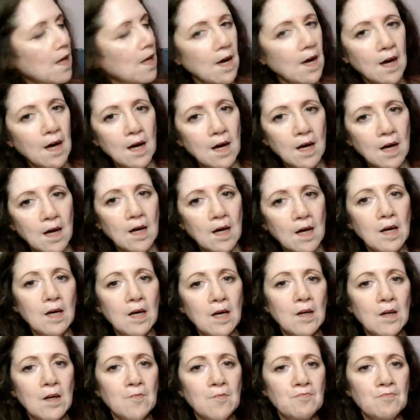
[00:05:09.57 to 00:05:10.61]

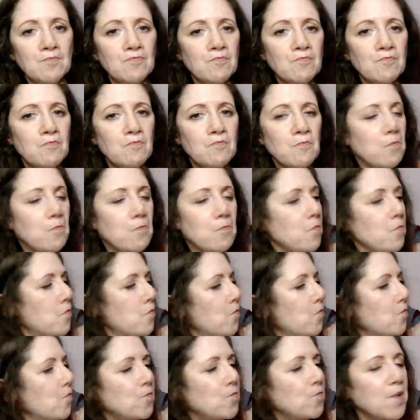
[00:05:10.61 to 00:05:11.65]

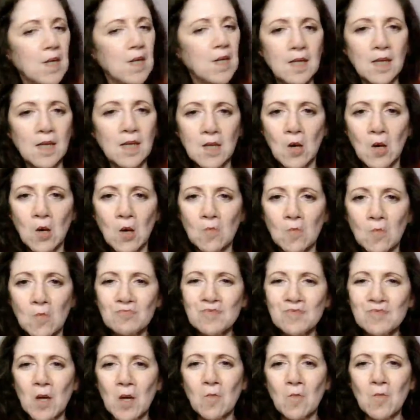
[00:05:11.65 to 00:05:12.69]
But you know,
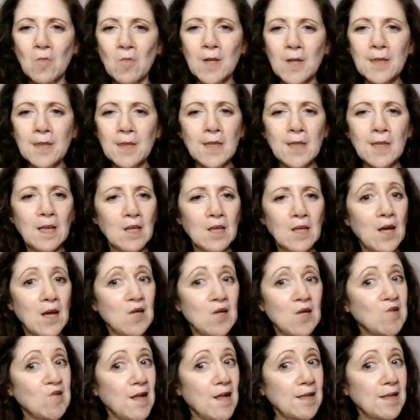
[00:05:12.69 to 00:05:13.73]
with a
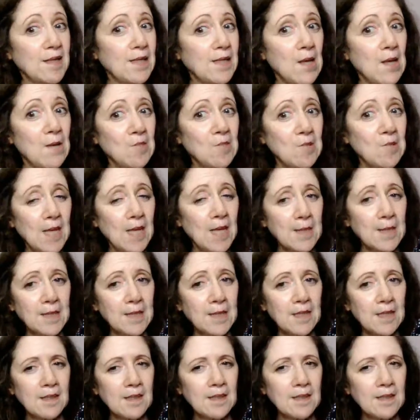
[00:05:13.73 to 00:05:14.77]
jazzy number like
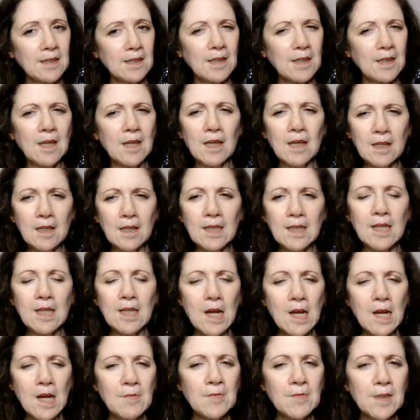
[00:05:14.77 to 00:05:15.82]
this, it's kind
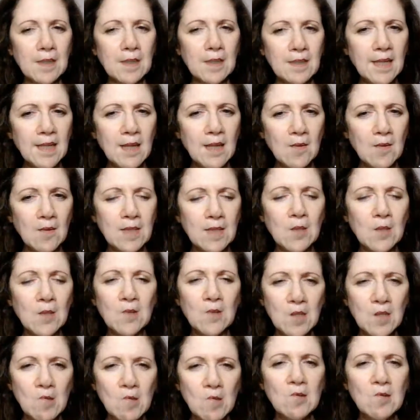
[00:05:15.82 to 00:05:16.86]
of blinged out, so it's
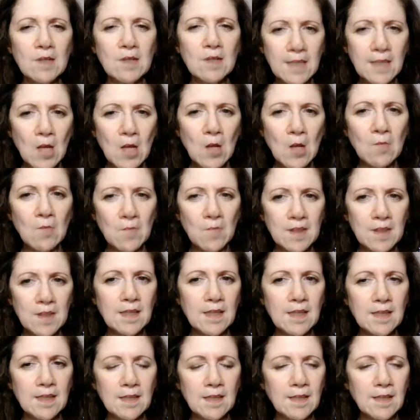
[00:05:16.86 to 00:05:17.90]
hard to tell from a
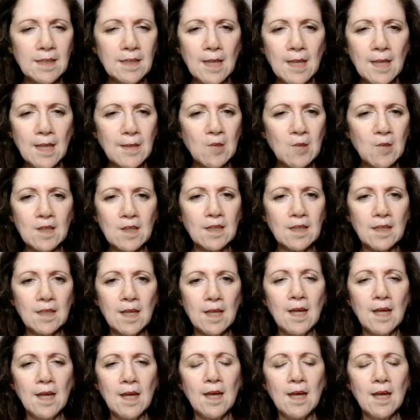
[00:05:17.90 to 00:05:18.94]
distance that there's
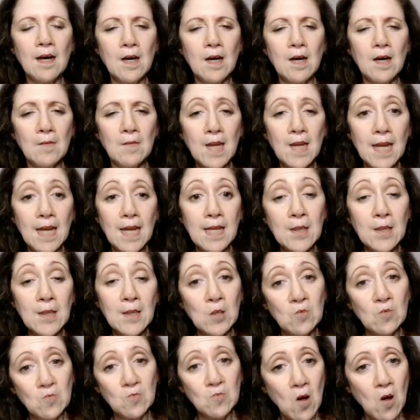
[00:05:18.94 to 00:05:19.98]
anything
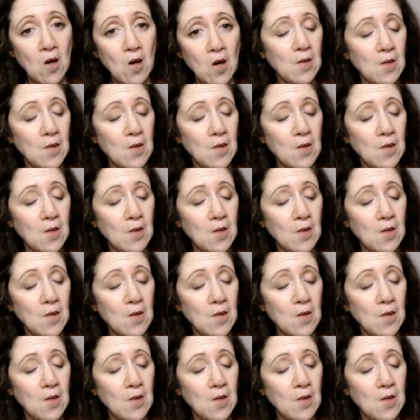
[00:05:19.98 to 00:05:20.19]
wrong.